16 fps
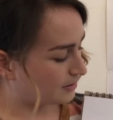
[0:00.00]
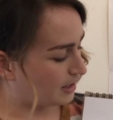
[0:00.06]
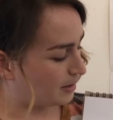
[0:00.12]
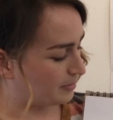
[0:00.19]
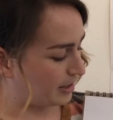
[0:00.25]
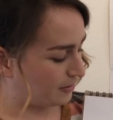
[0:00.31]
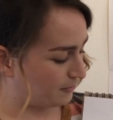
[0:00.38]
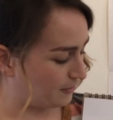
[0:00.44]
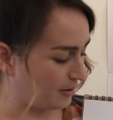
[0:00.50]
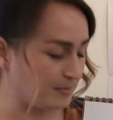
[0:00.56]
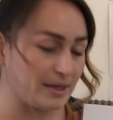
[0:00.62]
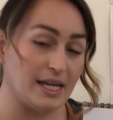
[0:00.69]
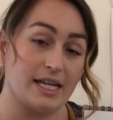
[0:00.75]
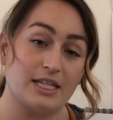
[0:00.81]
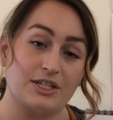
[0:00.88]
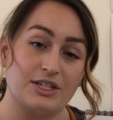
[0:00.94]
coming from
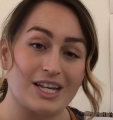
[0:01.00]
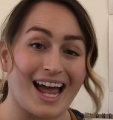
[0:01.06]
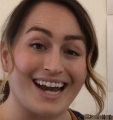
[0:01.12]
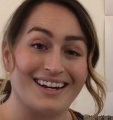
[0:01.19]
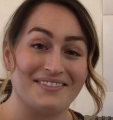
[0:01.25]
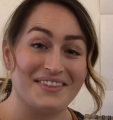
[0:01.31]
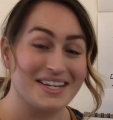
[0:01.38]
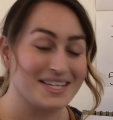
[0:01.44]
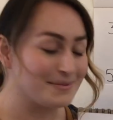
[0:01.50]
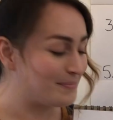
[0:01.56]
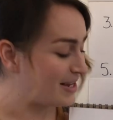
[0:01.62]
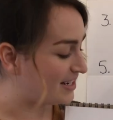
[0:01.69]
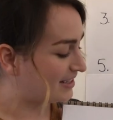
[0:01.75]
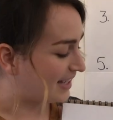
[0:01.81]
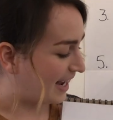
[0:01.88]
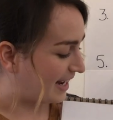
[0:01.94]
each side of this
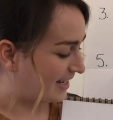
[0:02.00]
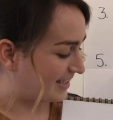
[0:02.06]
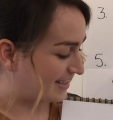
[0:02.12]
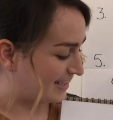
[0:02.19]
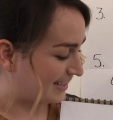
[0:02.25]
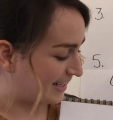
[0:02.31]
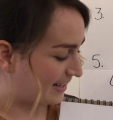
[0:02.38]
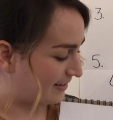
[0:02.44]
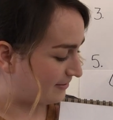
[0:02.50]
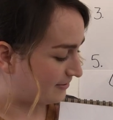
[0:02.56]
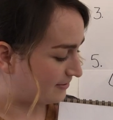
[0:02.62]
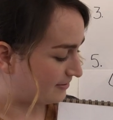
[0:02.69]
middle line in the leaf.